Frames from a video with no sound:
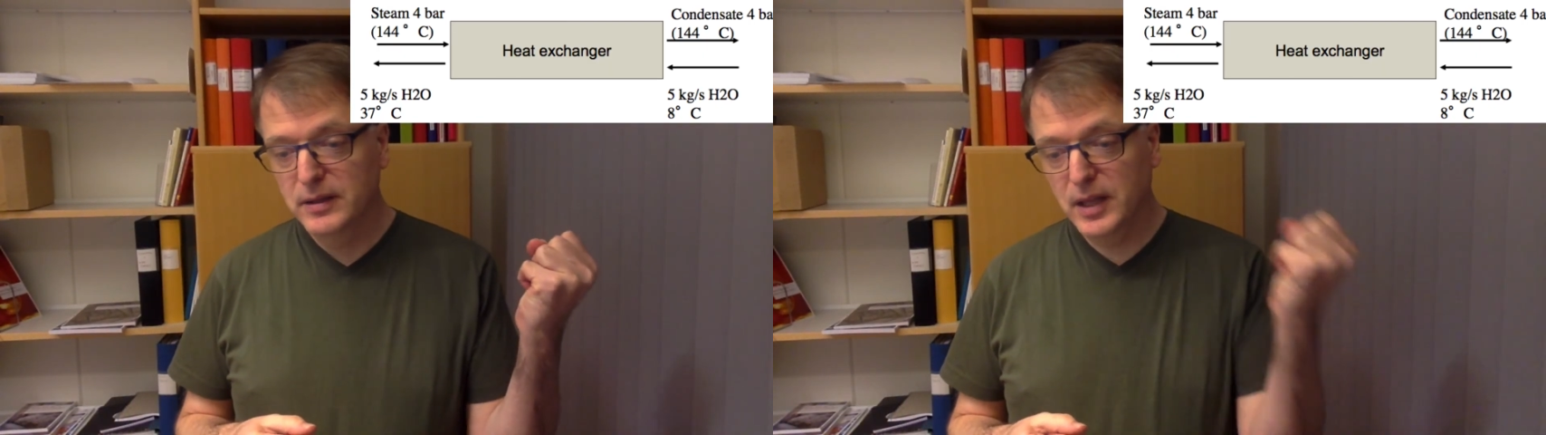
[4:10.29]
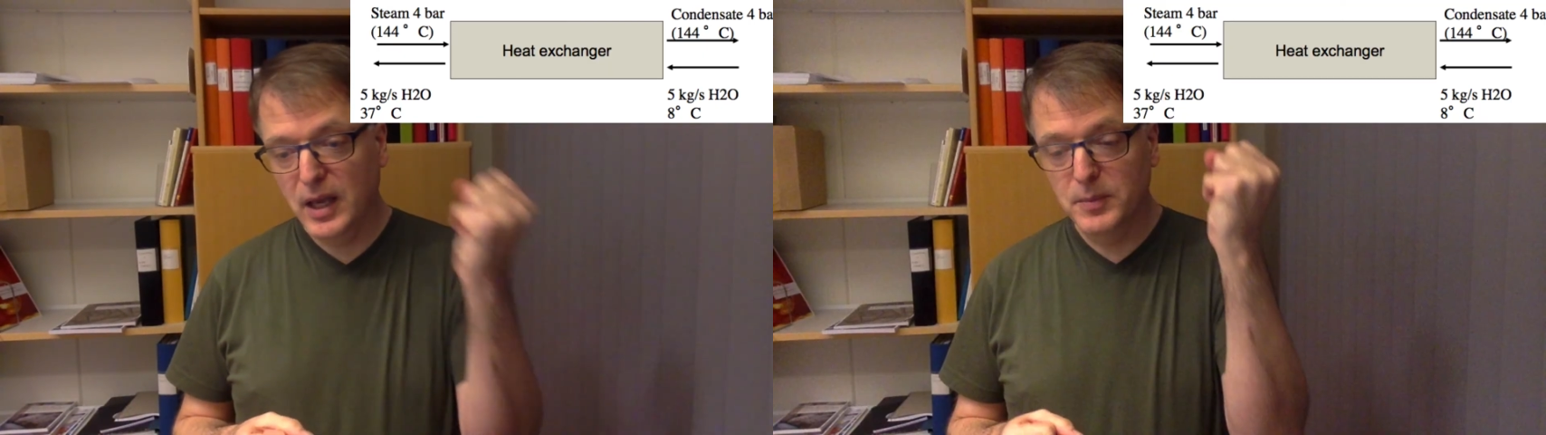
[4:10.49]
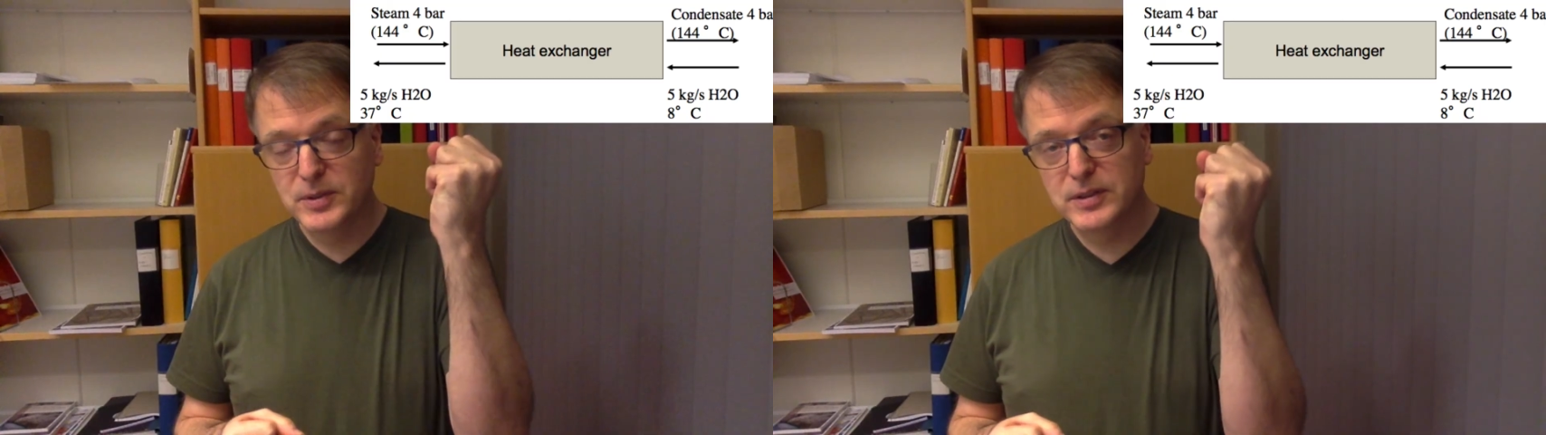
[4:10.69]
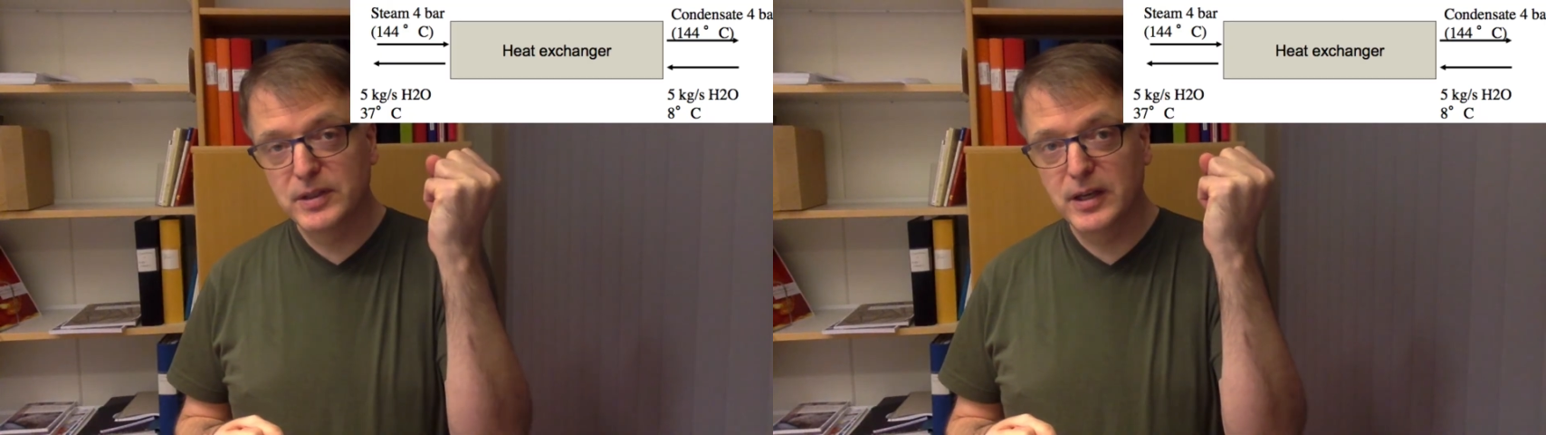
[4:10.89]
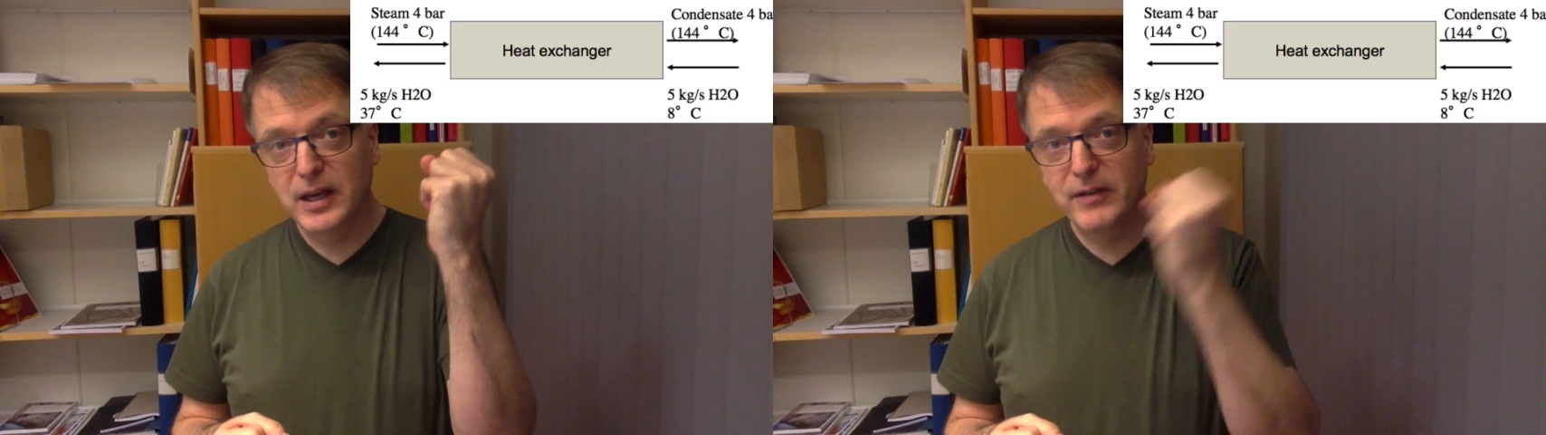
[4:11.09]
times
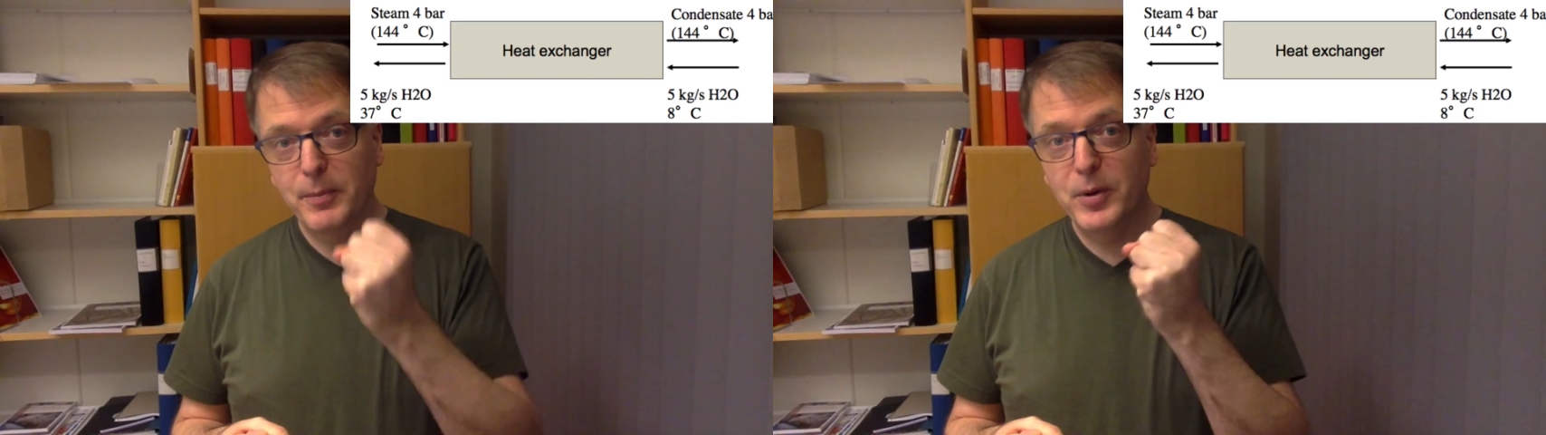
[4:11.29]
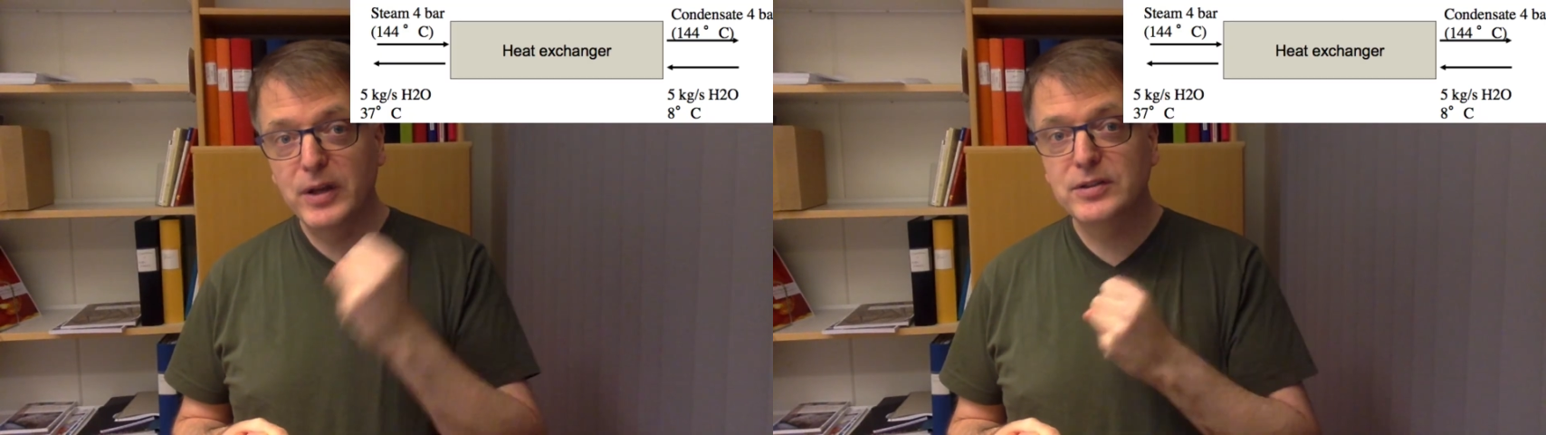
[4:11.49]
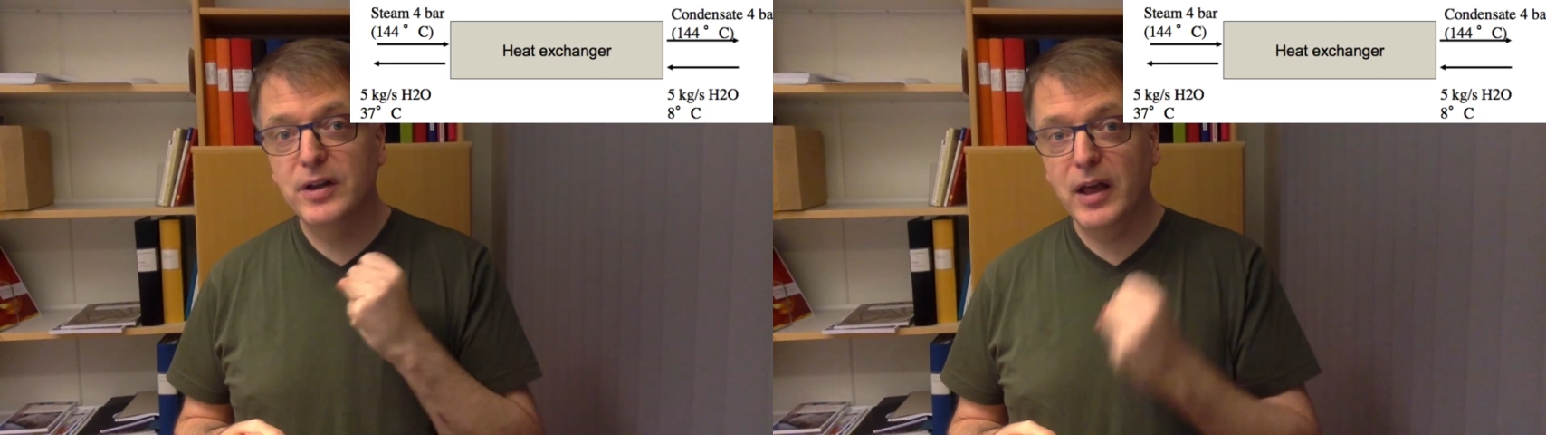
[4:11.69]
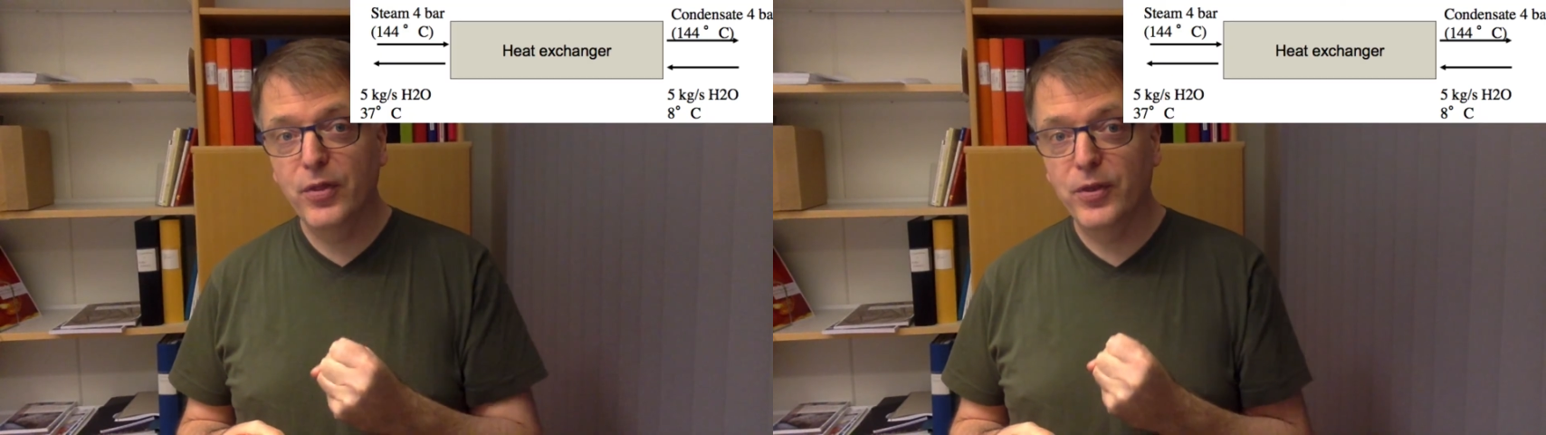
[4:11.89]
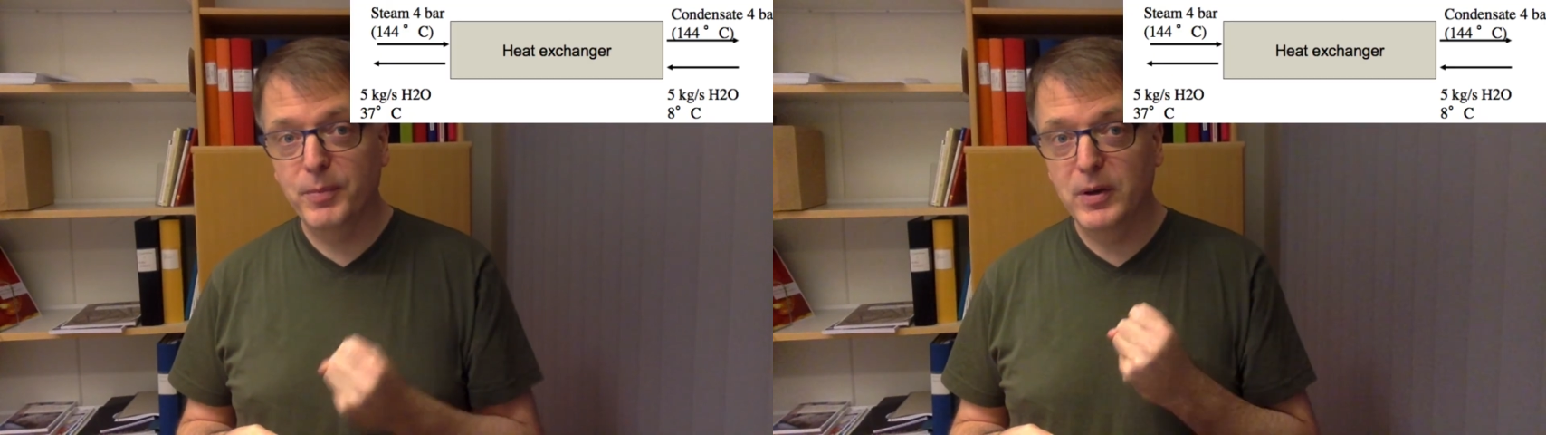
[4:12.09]
the evaporation
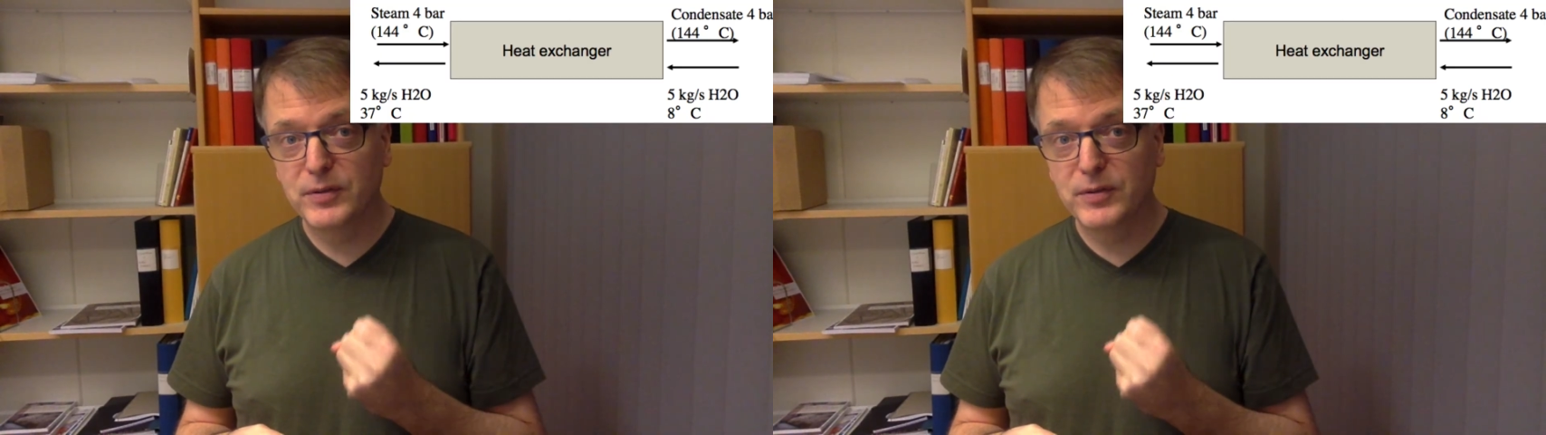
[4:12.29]
enthalpy